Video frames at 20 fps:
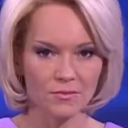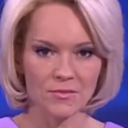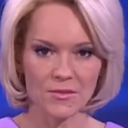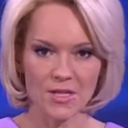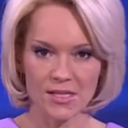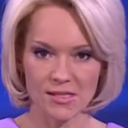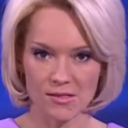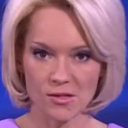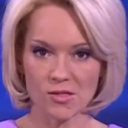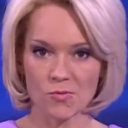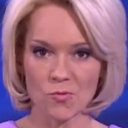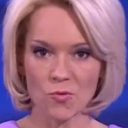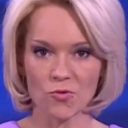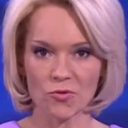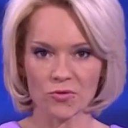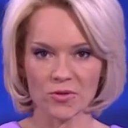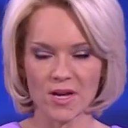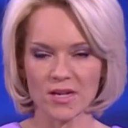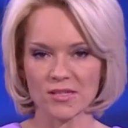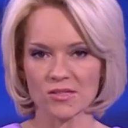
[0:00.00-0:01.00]
Yes, lots more
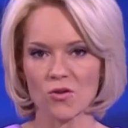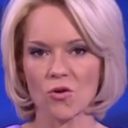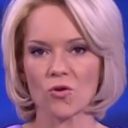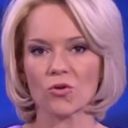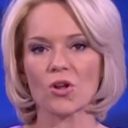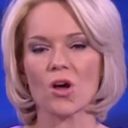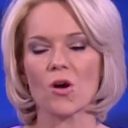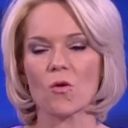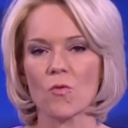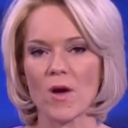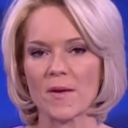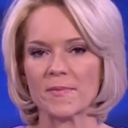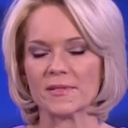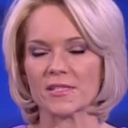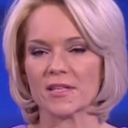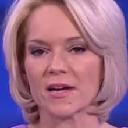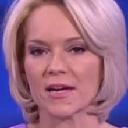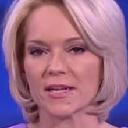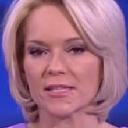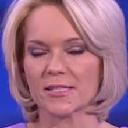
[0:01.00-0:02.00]
on that on our
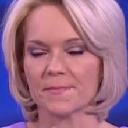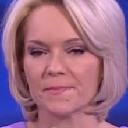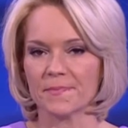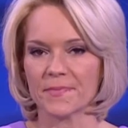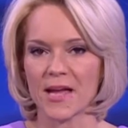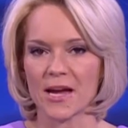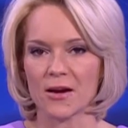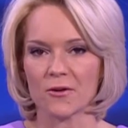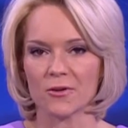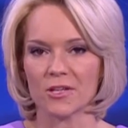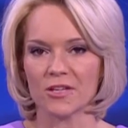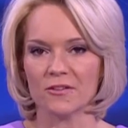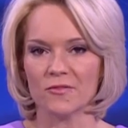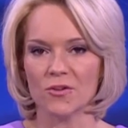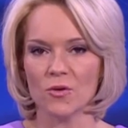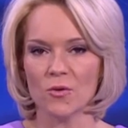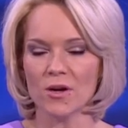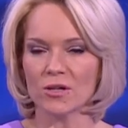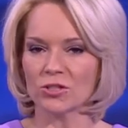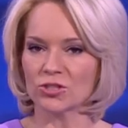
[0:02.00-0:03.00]
website. Now, if
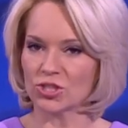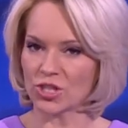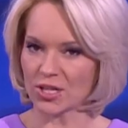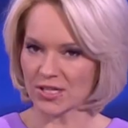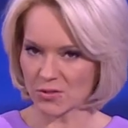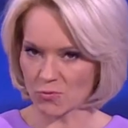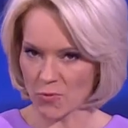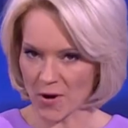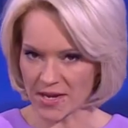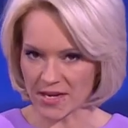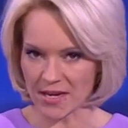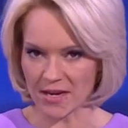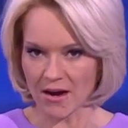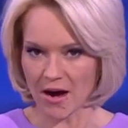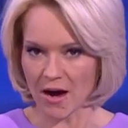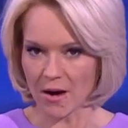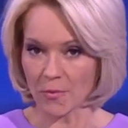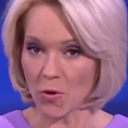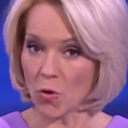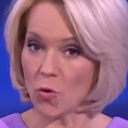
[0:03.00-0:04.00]
you are just waking
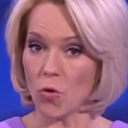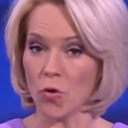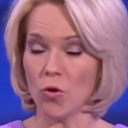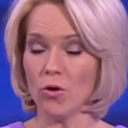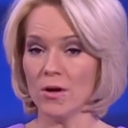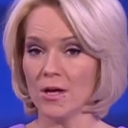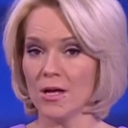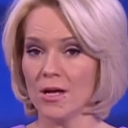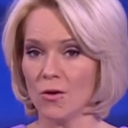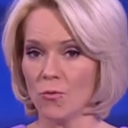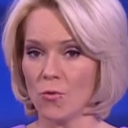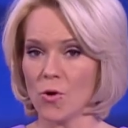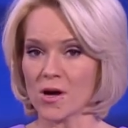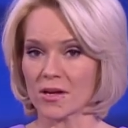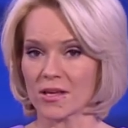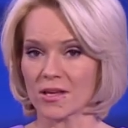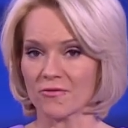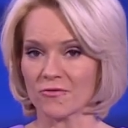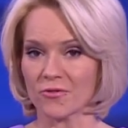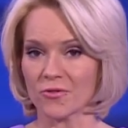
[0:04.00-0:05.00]
up or
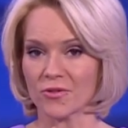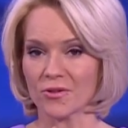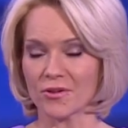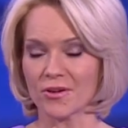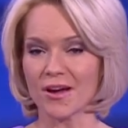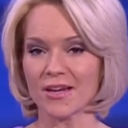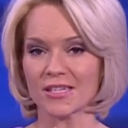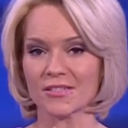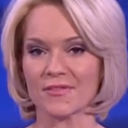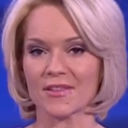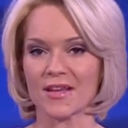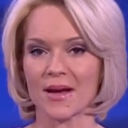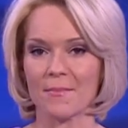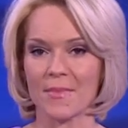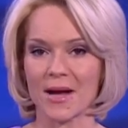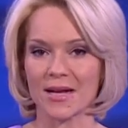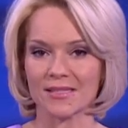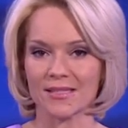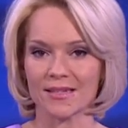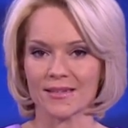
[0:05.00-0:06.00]
working through the night for that
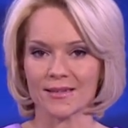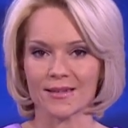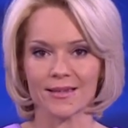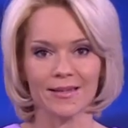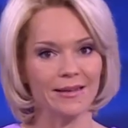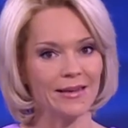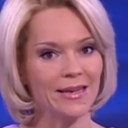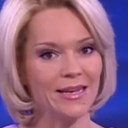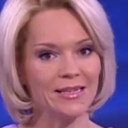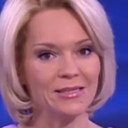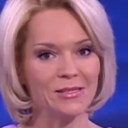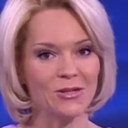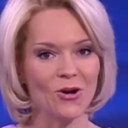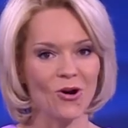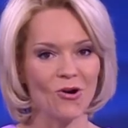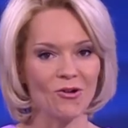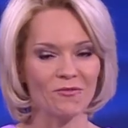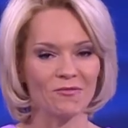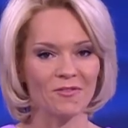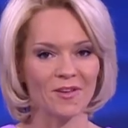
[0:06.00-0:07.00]
matter and need
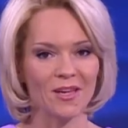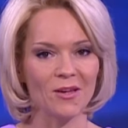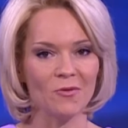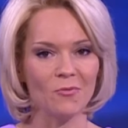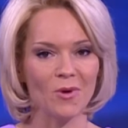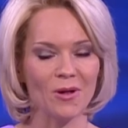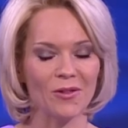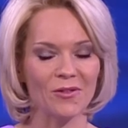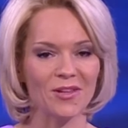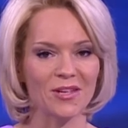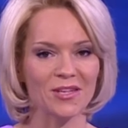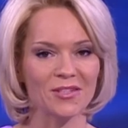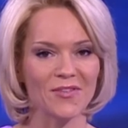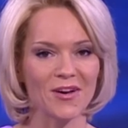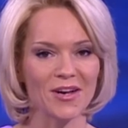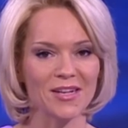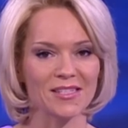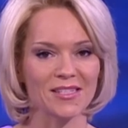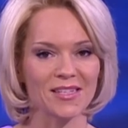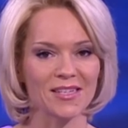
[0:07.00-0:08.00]
coffee, well, the
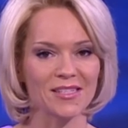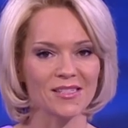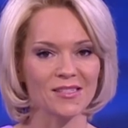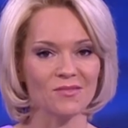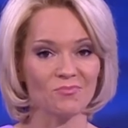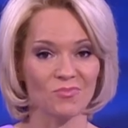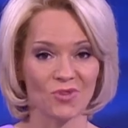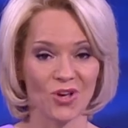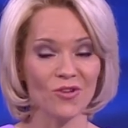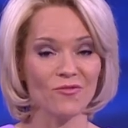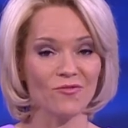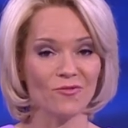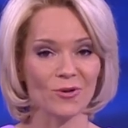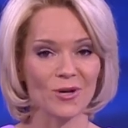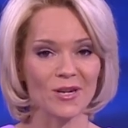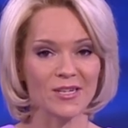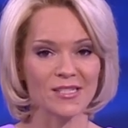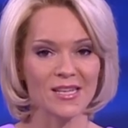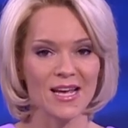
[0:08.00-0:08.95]
advice is go for it.